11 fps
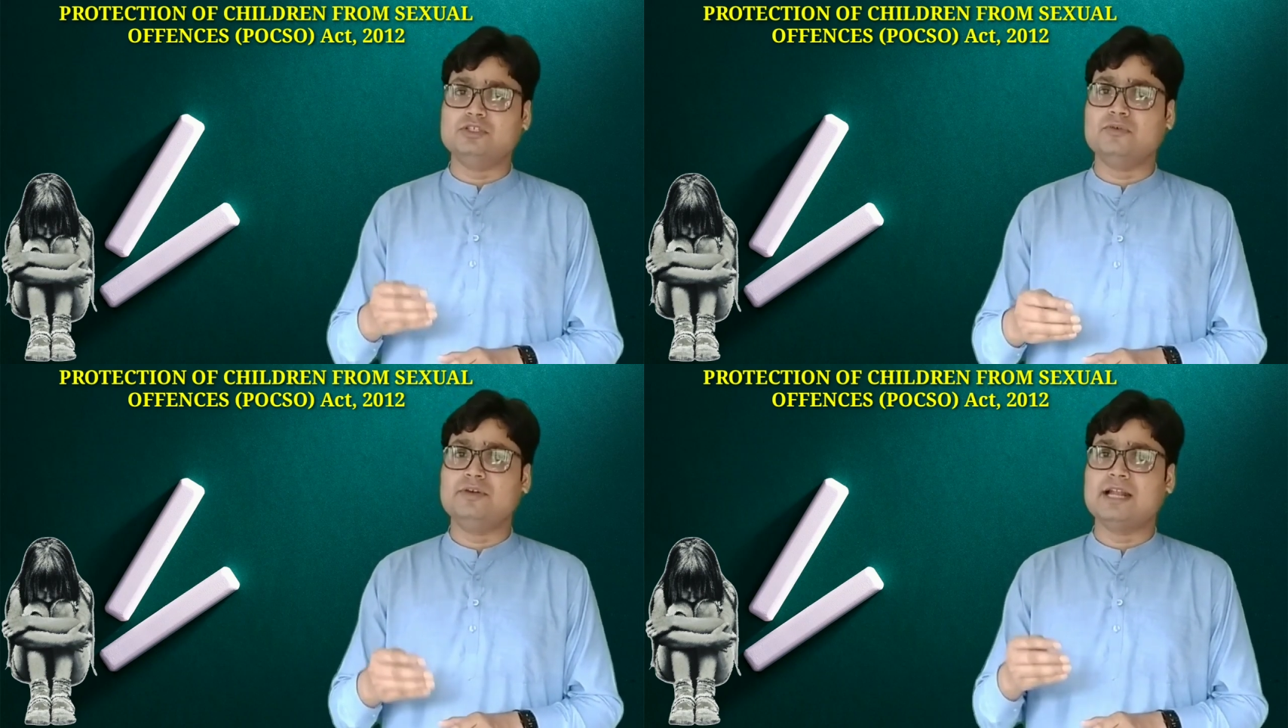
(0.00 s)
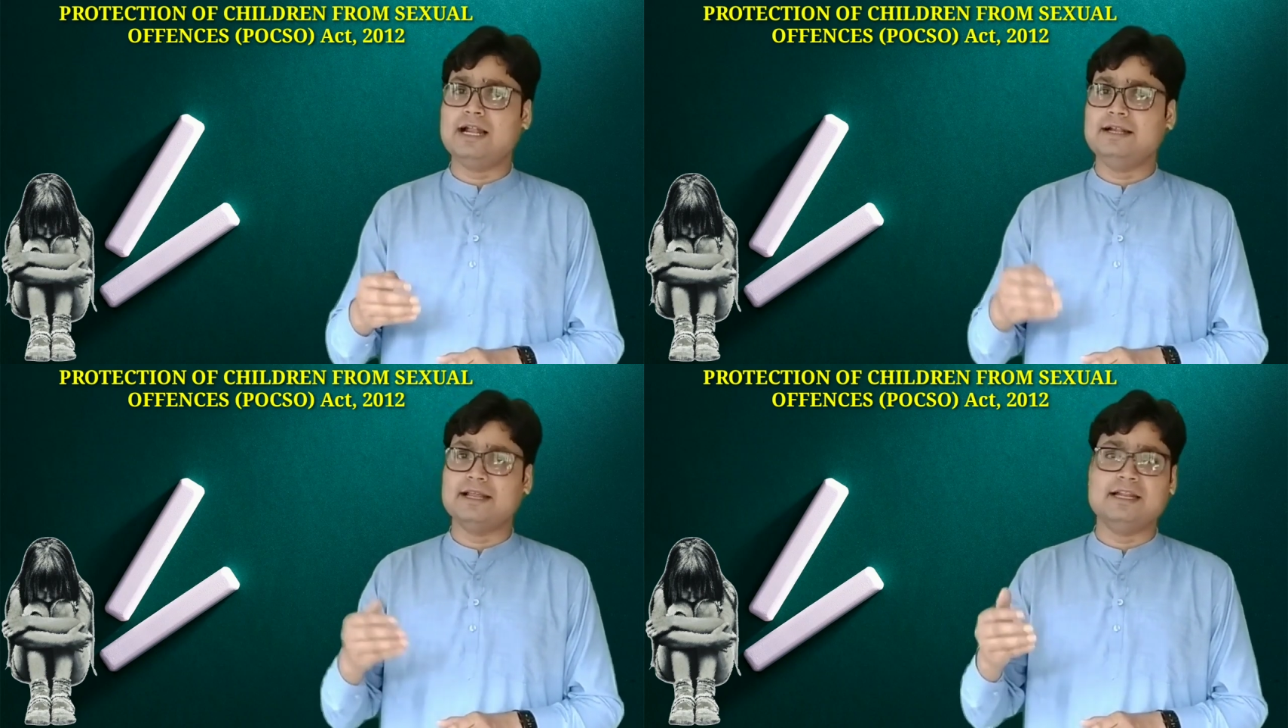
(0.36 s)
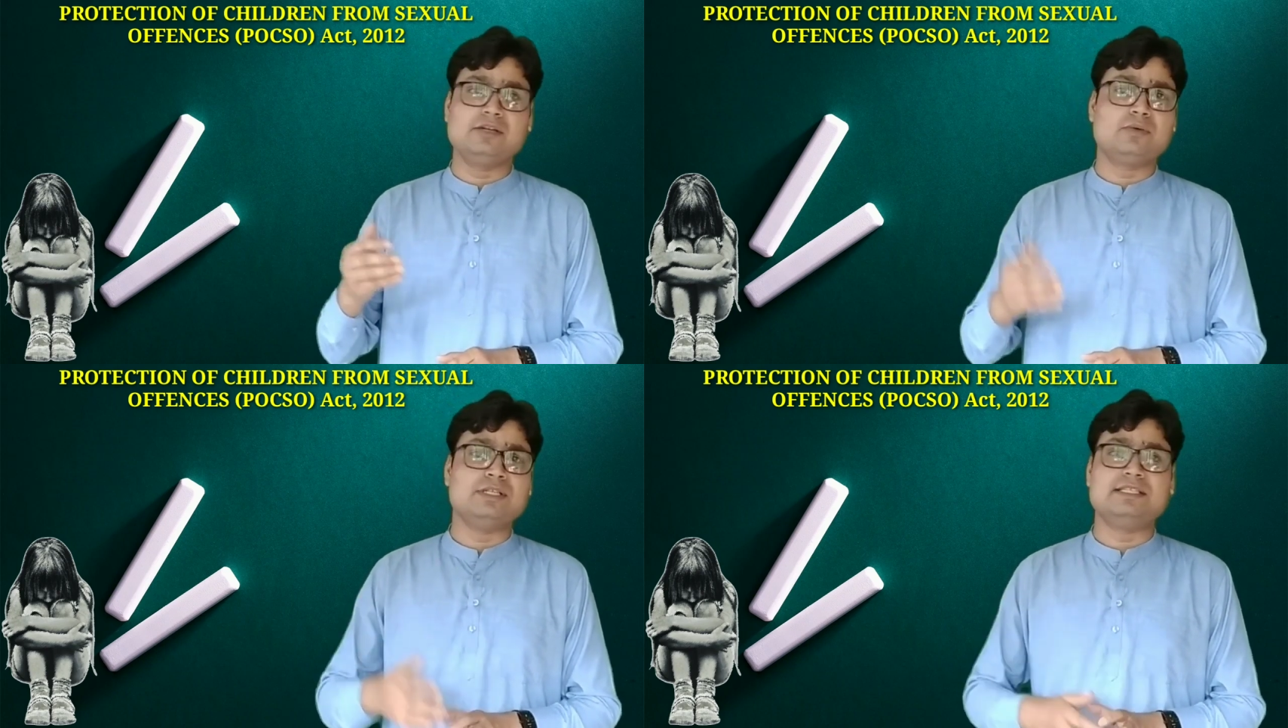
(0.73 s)
juvenile
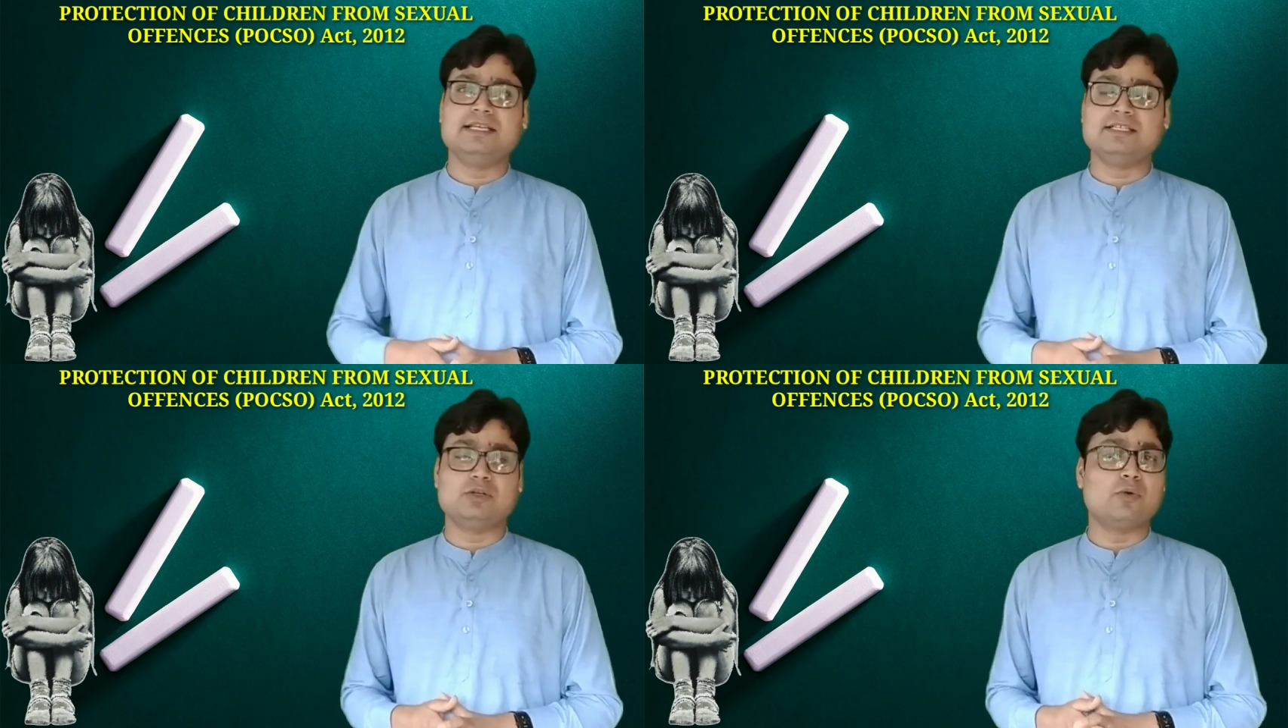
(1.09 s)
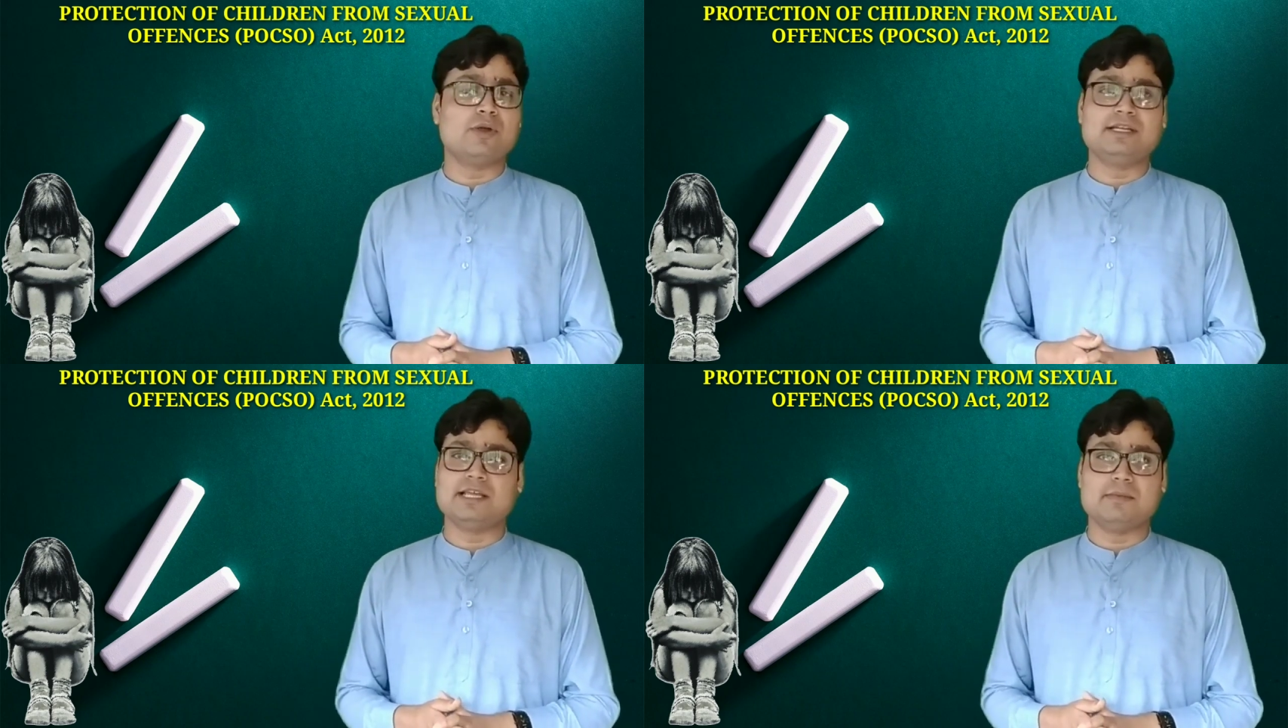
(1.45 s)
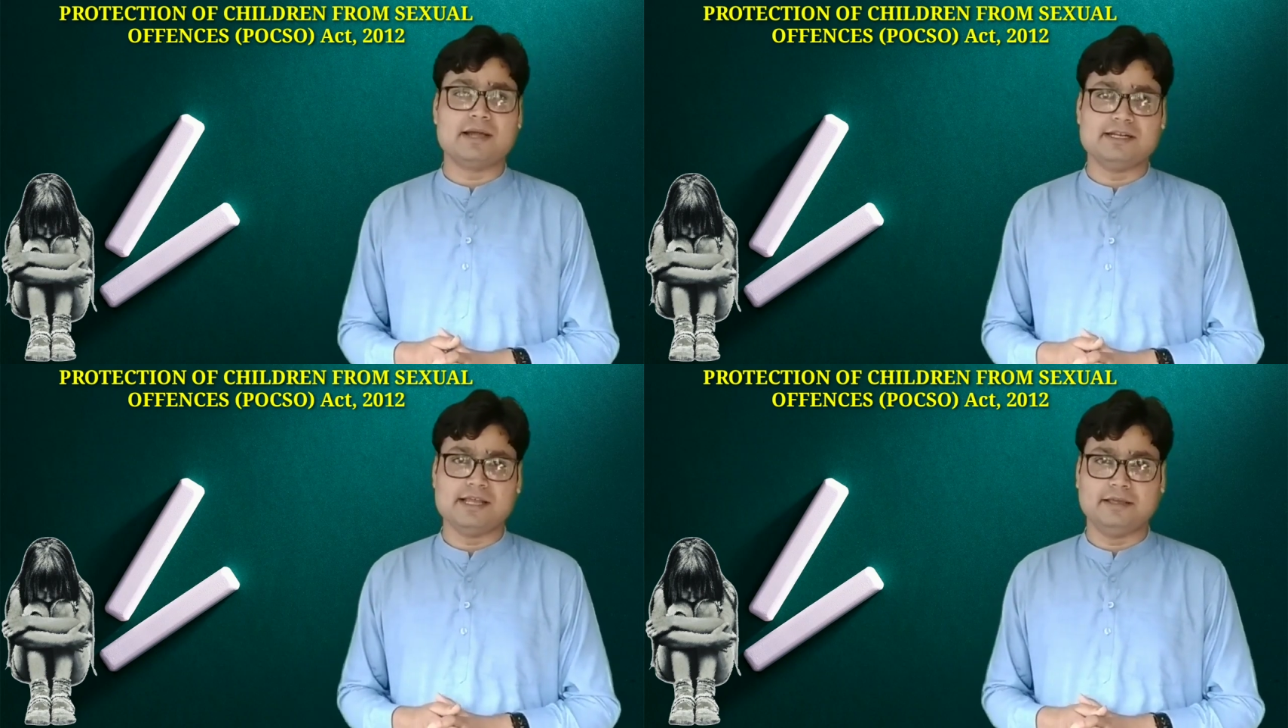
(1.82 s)
delinquency is growing
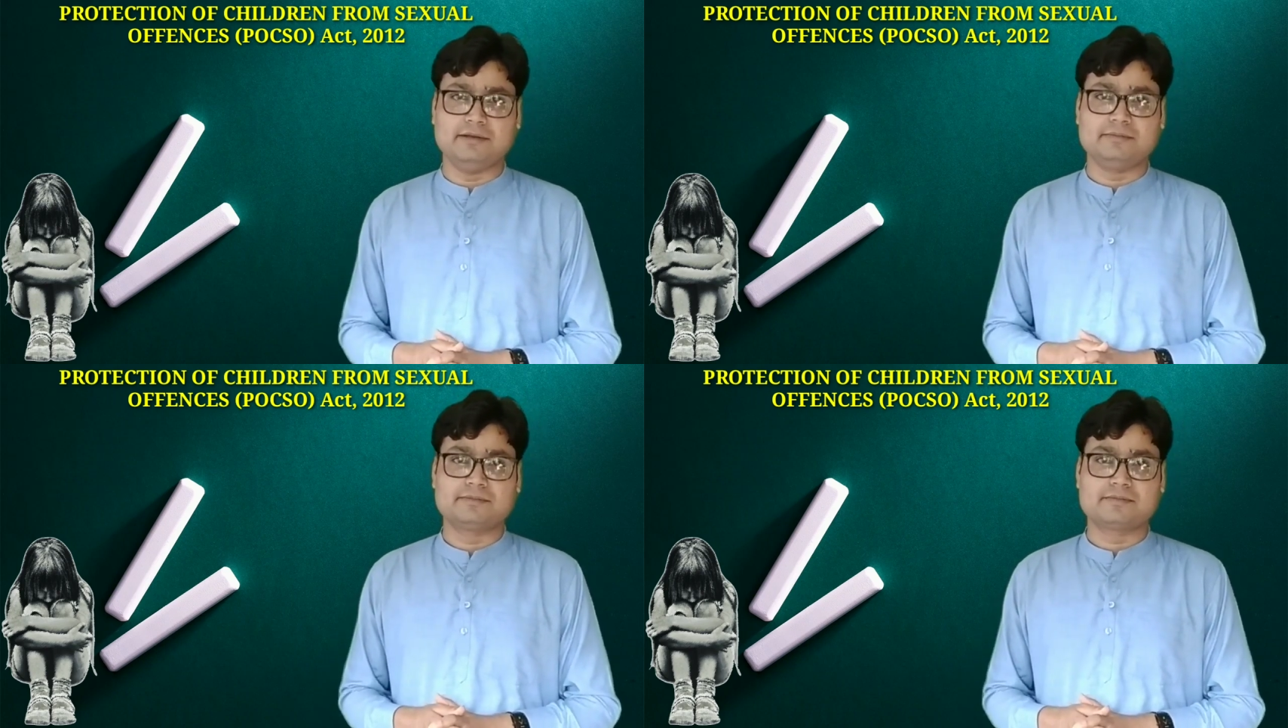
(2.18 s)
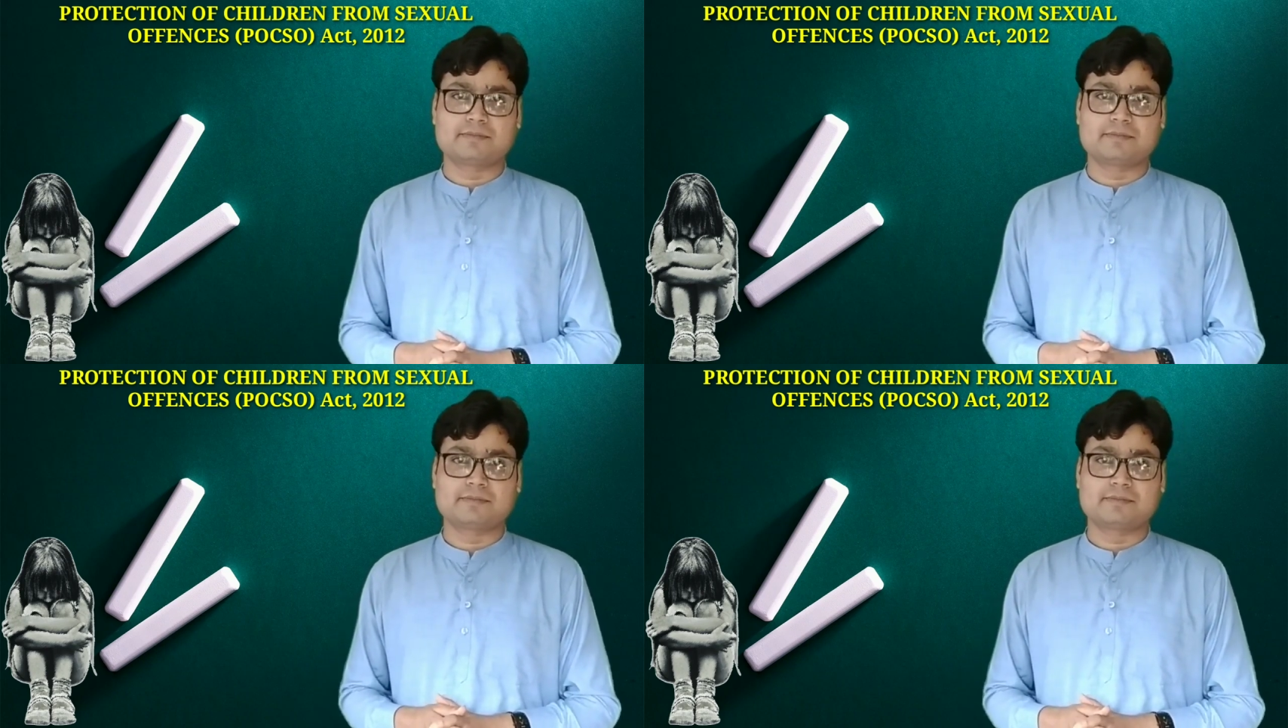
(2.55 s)
day by day.